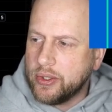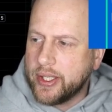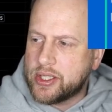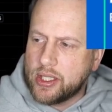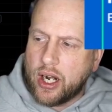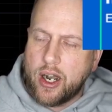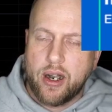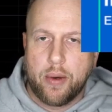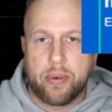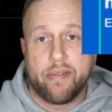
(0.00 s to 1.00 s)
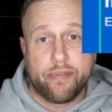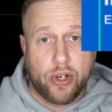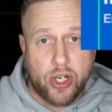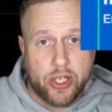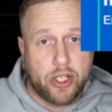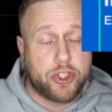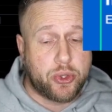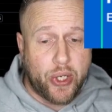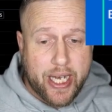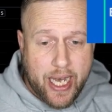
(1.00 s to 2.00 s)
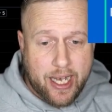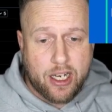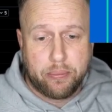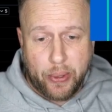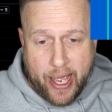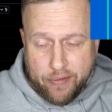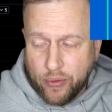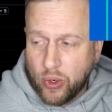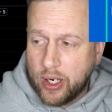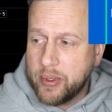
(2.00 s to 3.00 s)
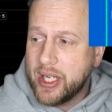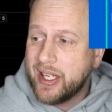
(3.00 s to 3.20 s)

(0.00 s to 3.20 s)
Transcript: It's our preferred trading platform.